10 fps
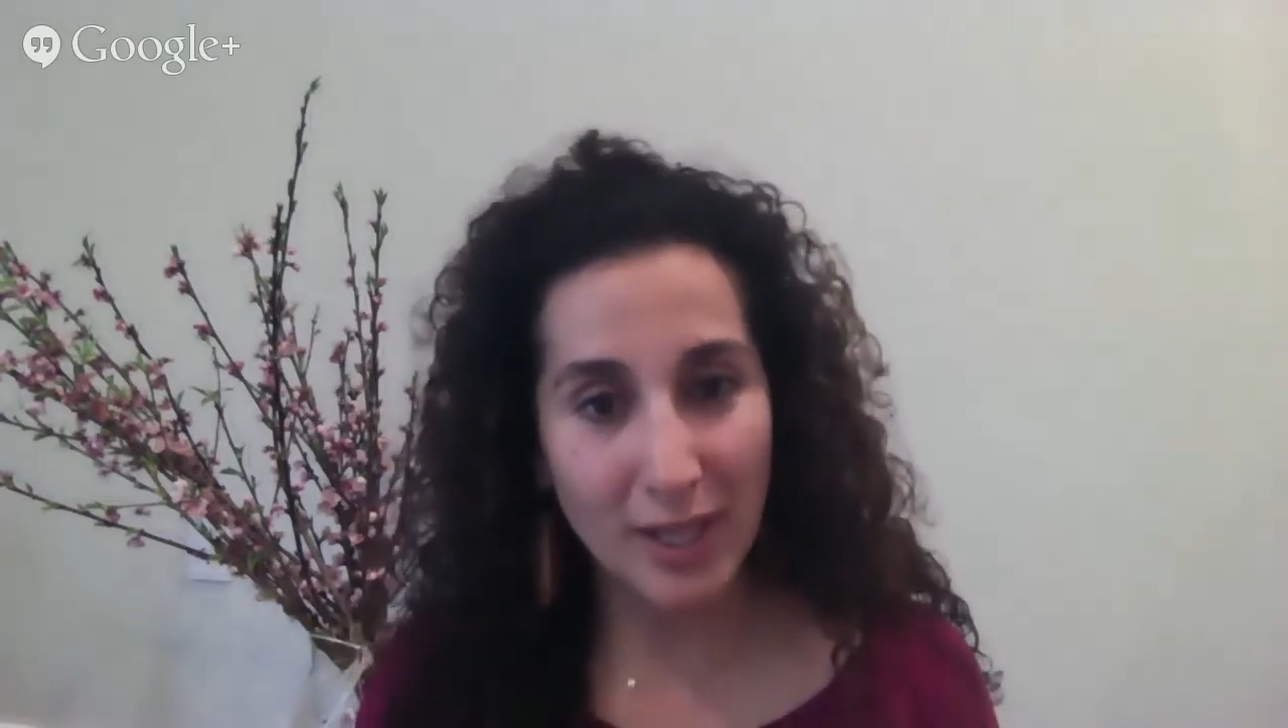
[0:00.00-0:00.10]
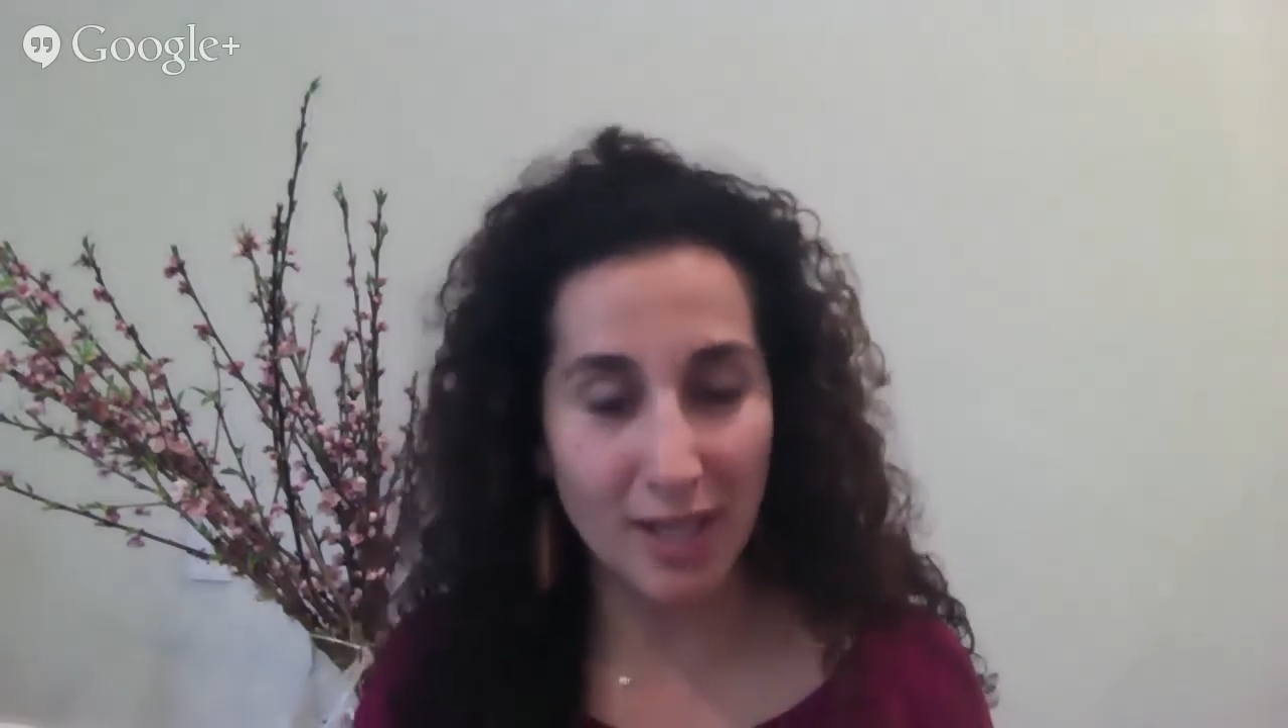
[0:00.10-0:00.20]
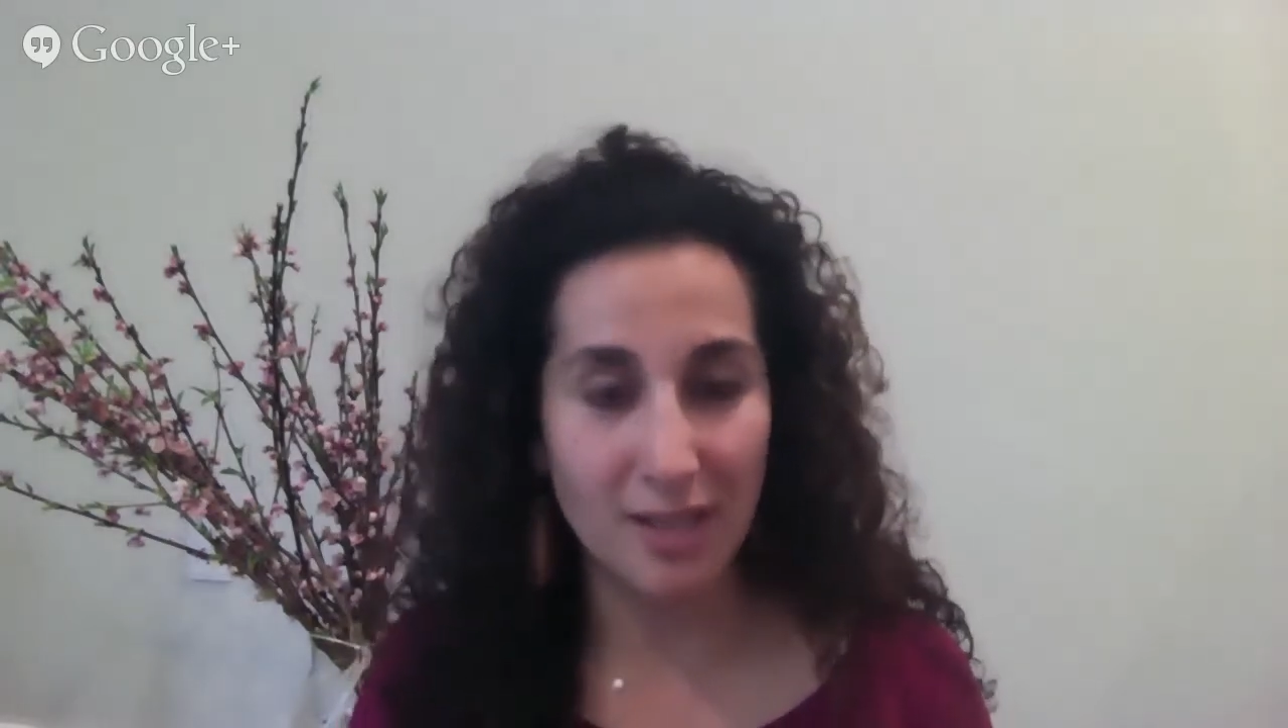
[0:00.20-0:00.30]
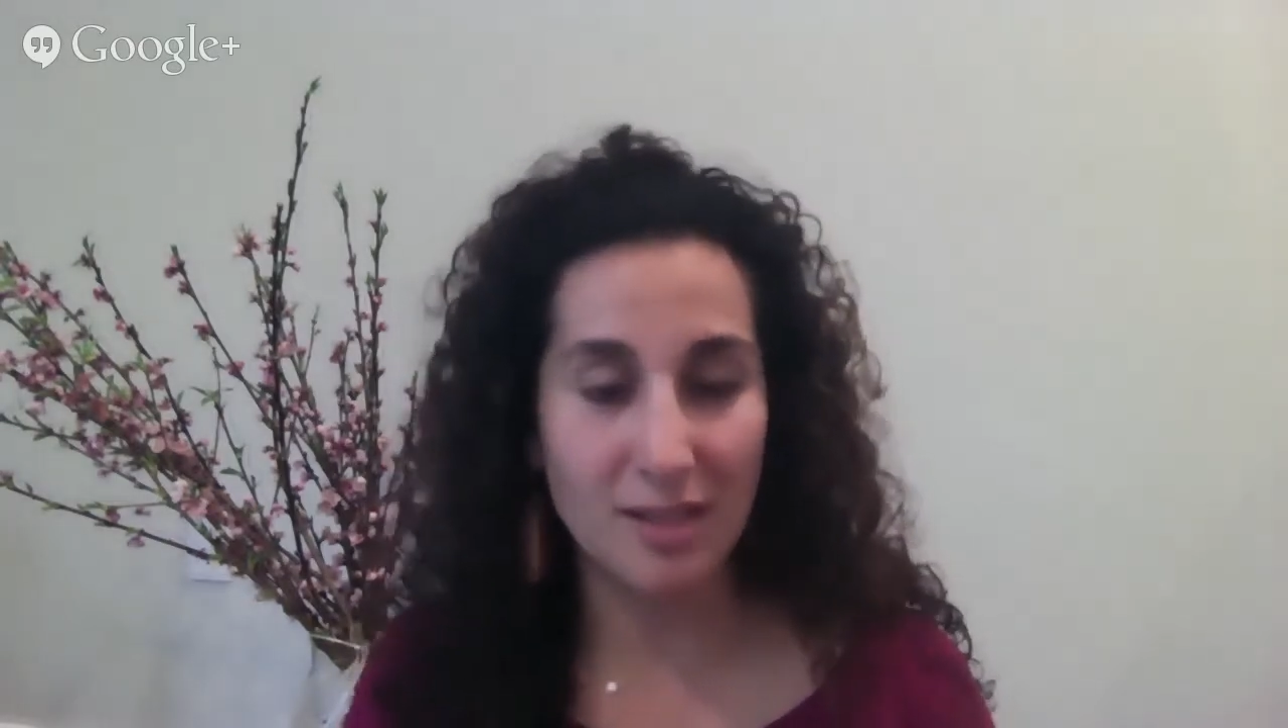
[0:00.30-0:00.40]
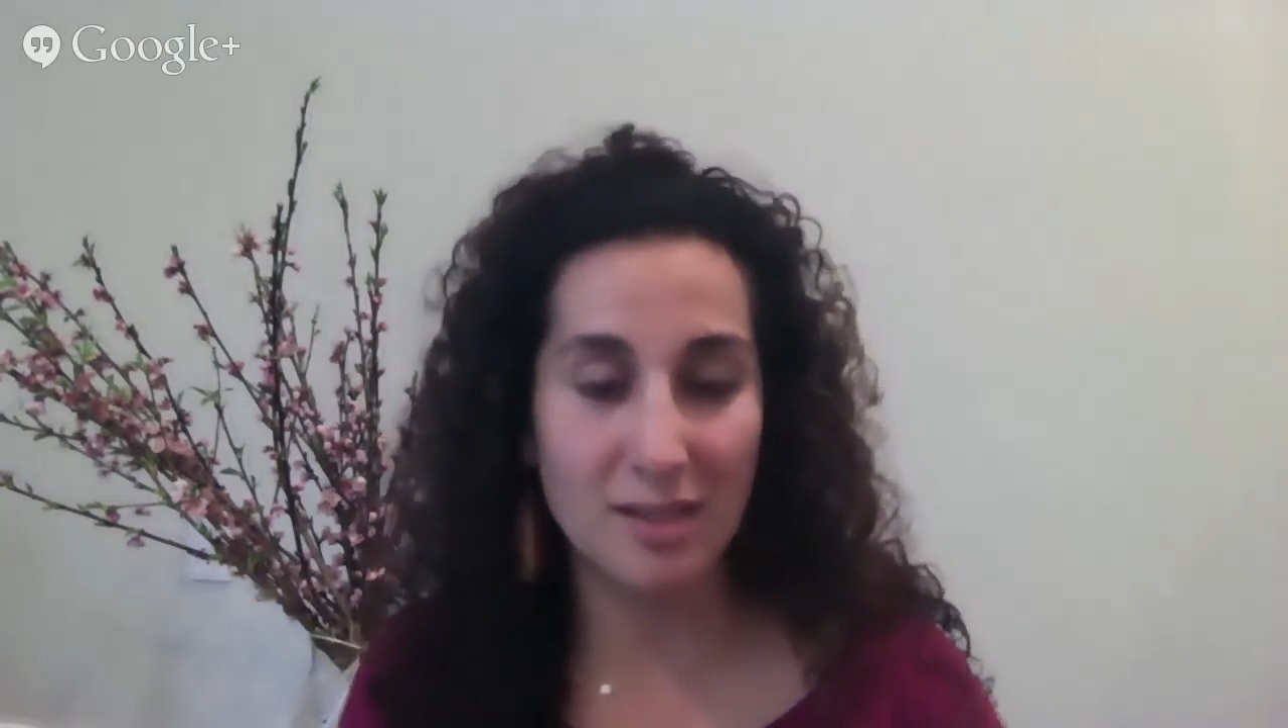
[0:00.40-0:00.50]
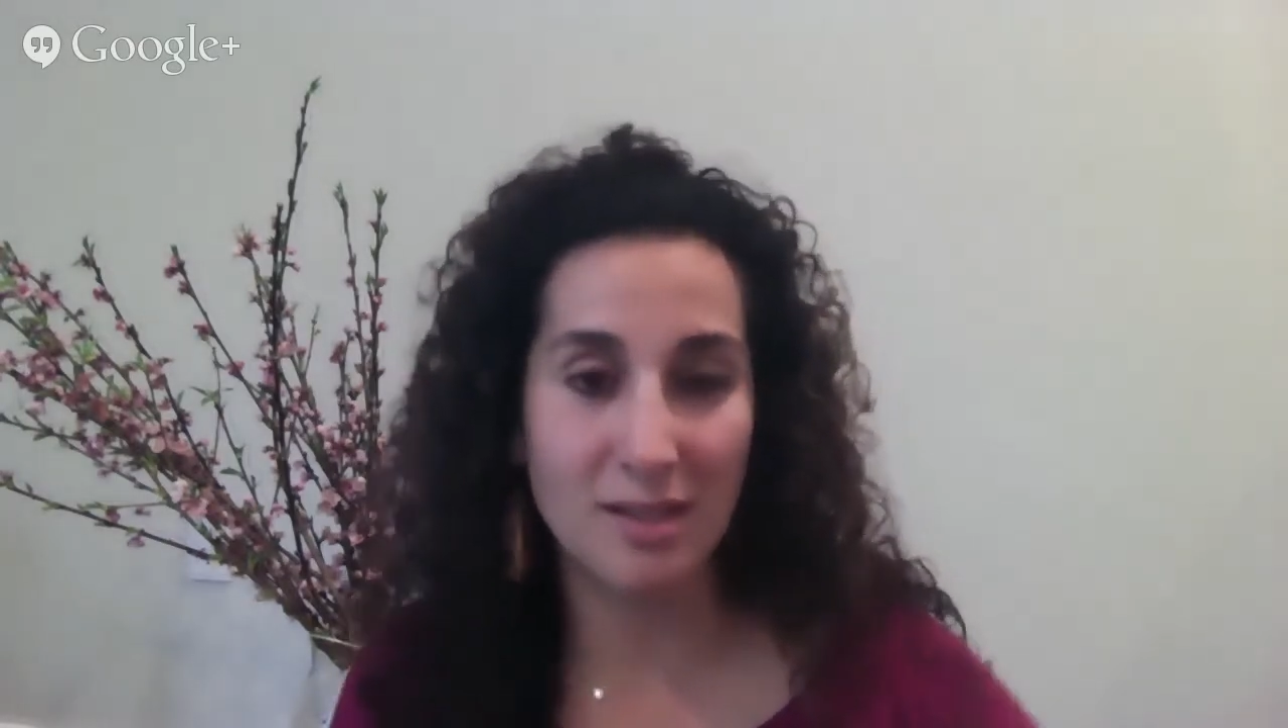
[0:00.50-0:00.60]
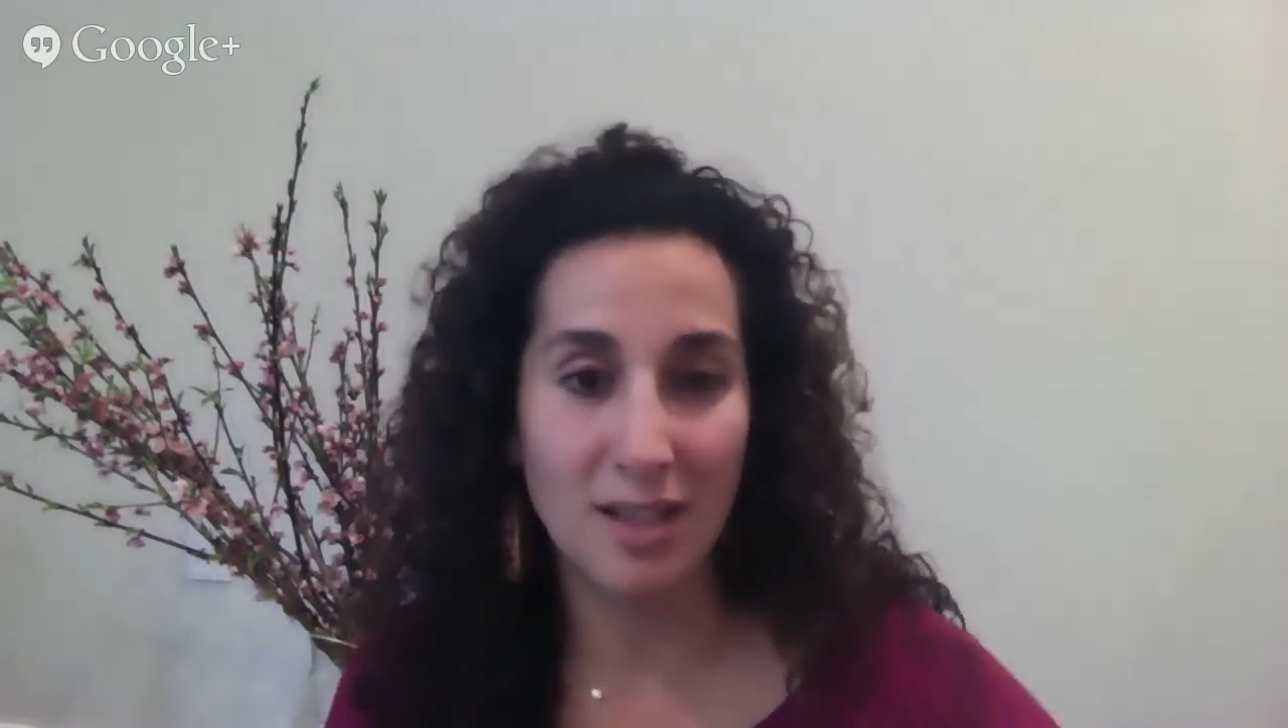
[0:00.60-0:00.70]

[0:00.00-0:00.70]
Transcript: is